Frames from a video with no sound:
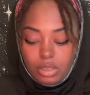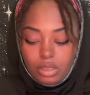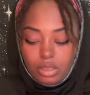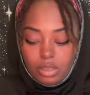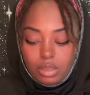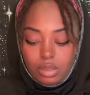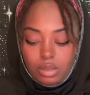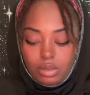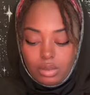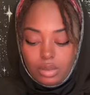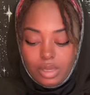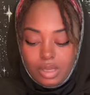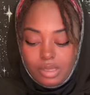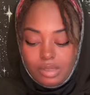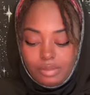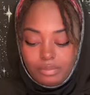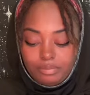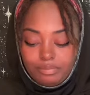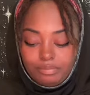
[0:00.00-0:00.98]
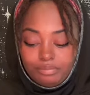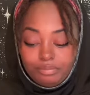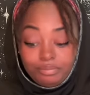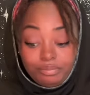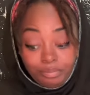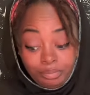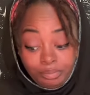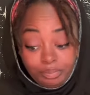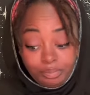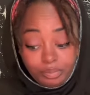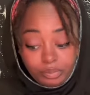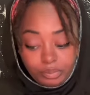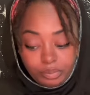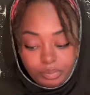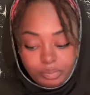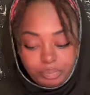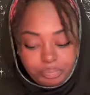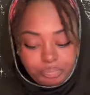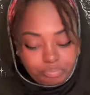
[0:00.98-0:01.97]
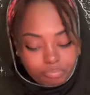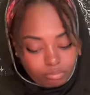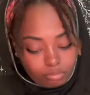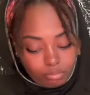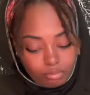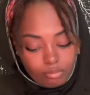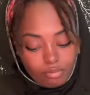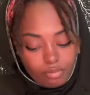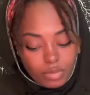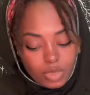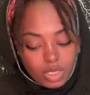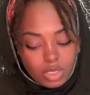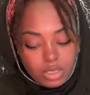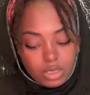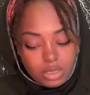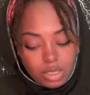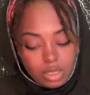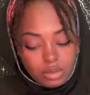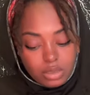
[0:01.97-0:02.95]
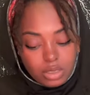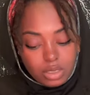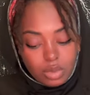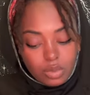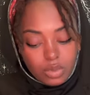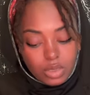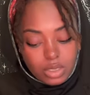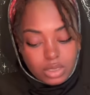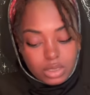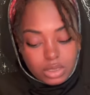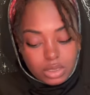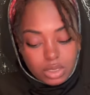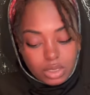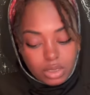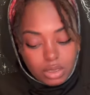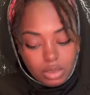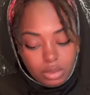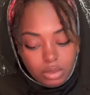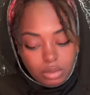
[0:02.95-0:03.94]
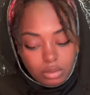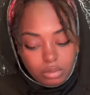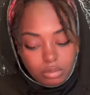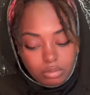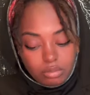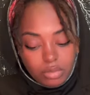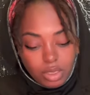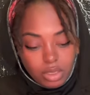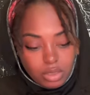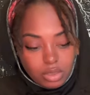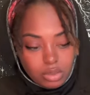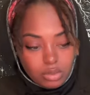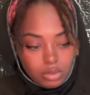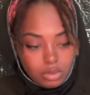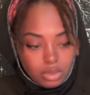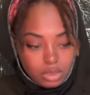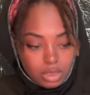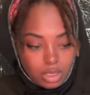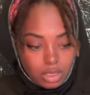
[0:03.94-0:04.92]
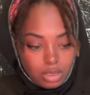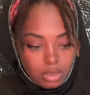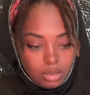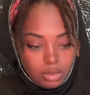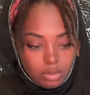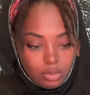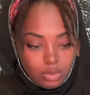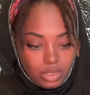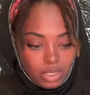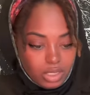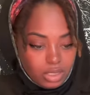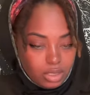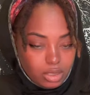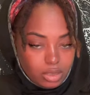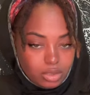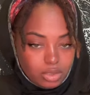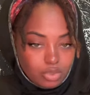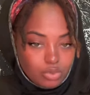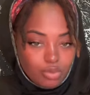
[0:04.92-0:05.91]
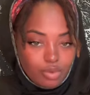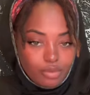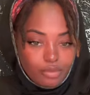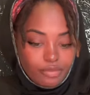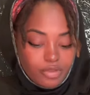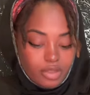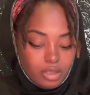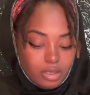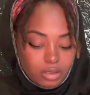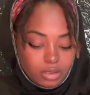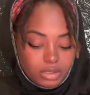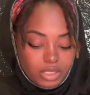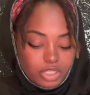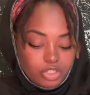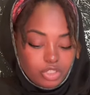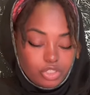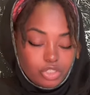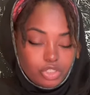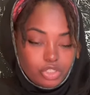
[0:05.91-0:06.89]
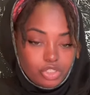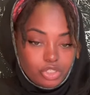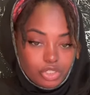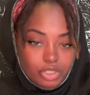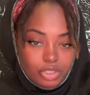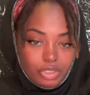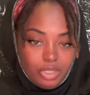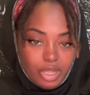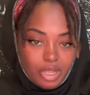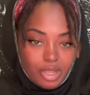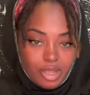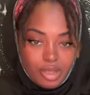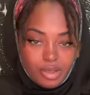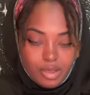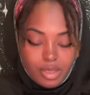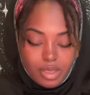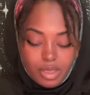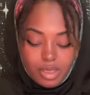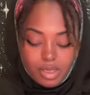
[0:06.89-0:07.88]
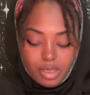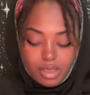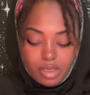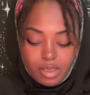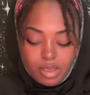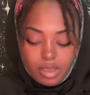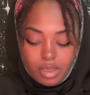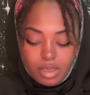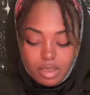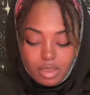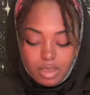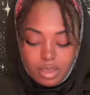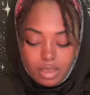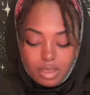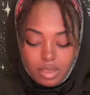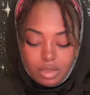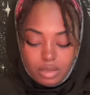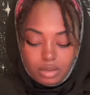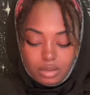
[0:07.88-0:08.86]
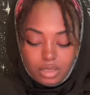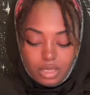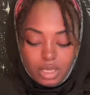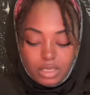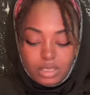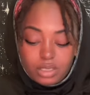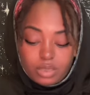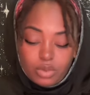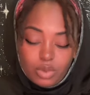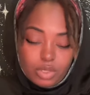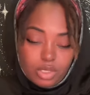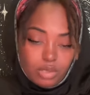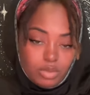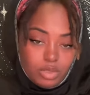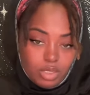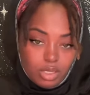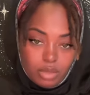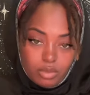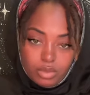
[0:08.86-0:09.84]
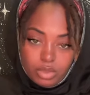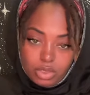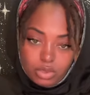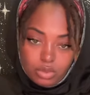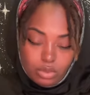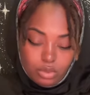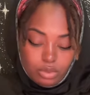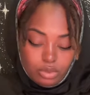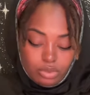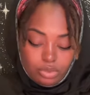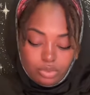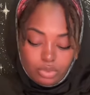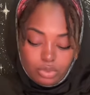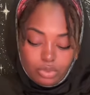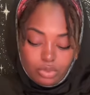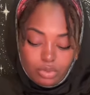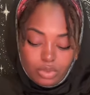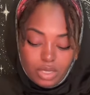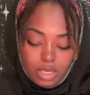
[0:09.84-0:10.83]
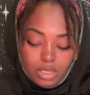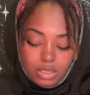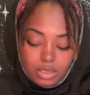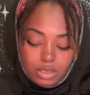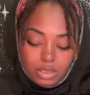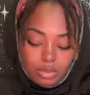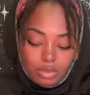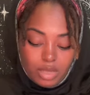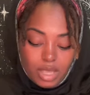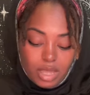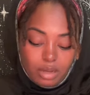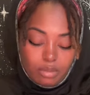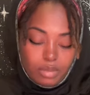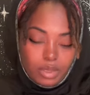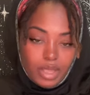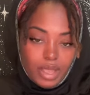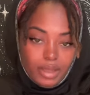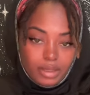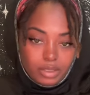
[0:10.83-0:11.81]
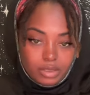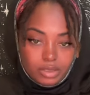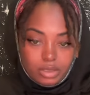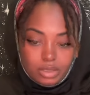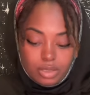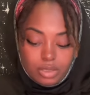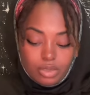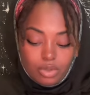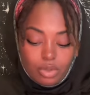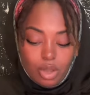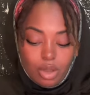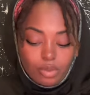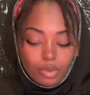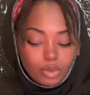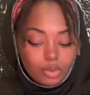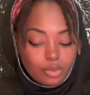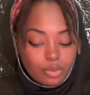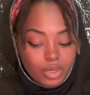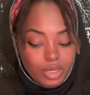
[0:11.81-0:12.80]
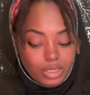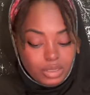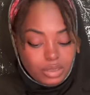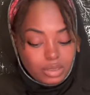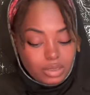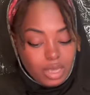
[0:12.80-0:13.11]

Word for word: All right. Hmm. So someone's uh, mental state, when they get into a funk, they just shut down. Okay, someone could be coming towards you to create some kind of blockages and you're going to regret it.